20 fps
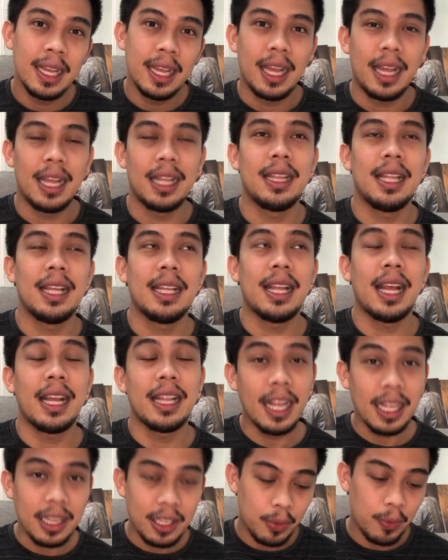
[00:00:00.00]
And then,
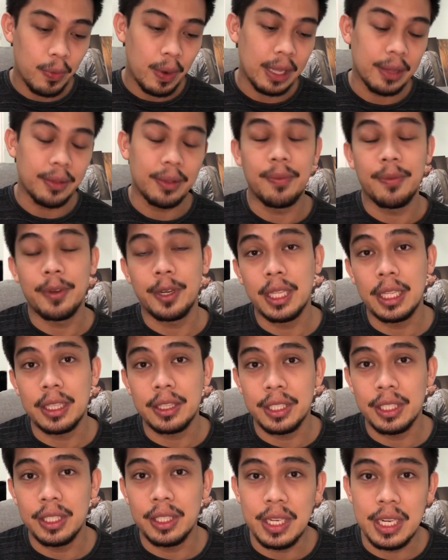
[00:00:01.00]
another one, for the
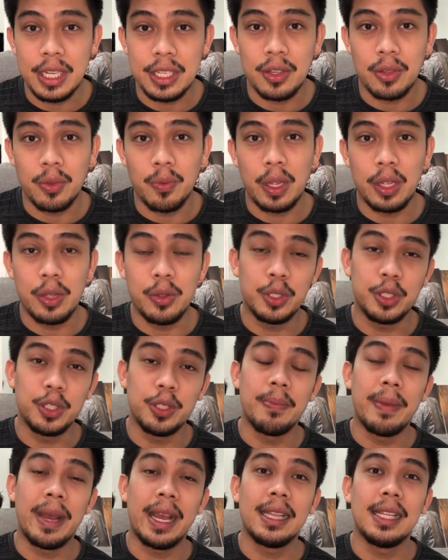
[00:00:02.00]
third reason why you
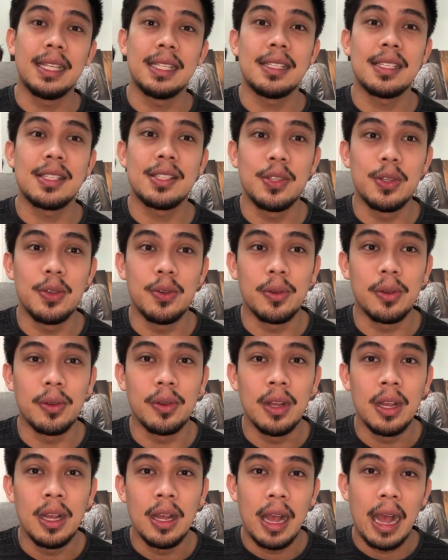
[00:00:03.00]
should buy this is yung
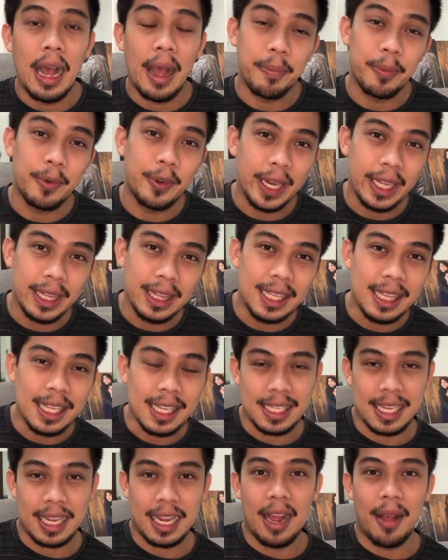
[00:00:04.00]
upgrade nila
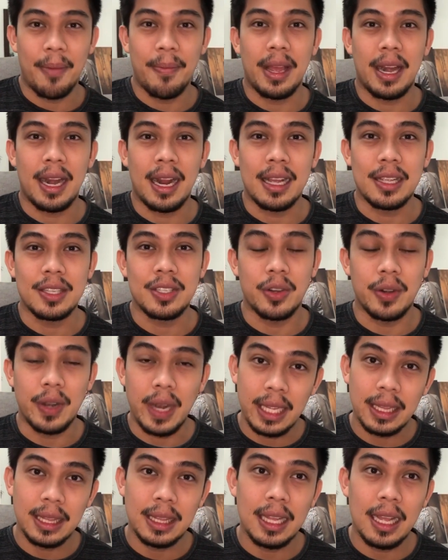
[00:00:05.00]
sa camera. So,
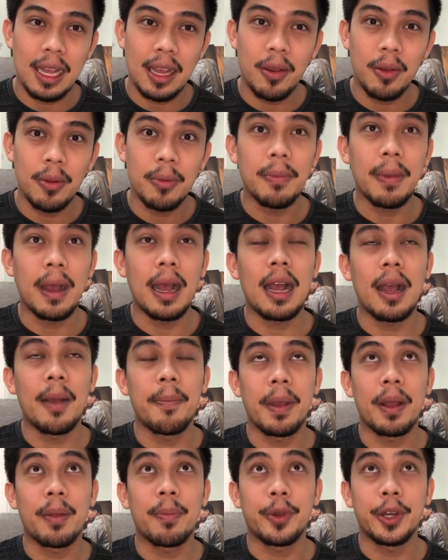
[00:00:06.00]
right now,
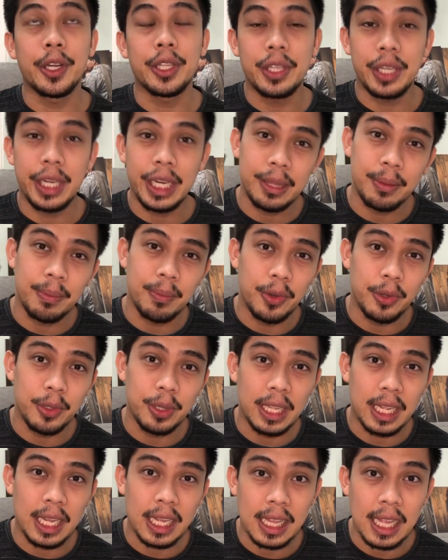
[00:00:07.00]
makakapag-portrait
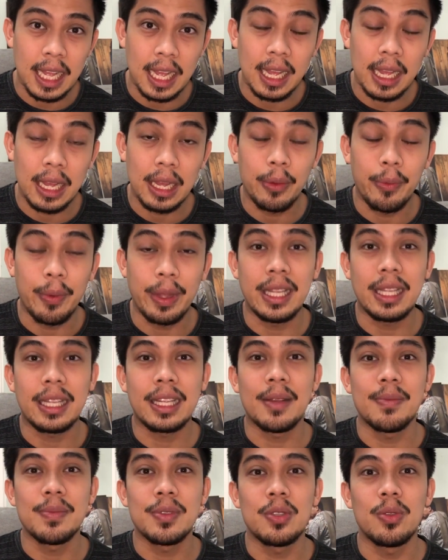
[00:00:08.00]
mode ka na when it
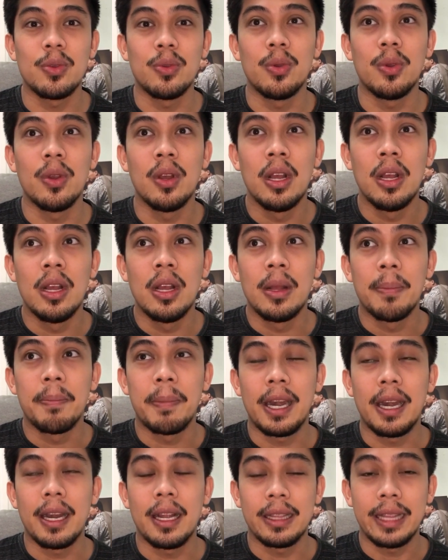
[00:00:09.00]
comes to
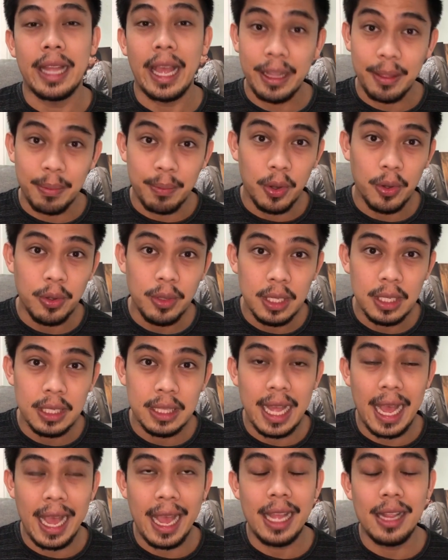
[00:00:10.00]
parang night mode
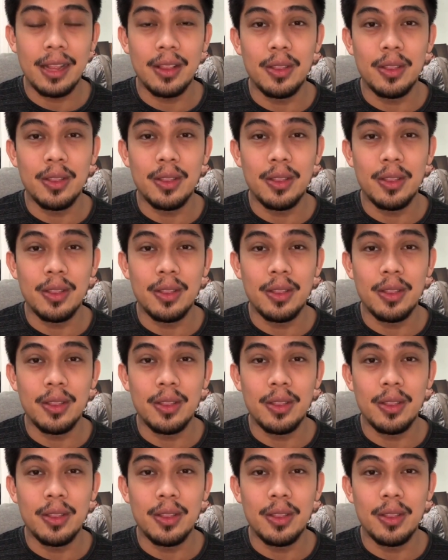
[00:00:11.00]
dahil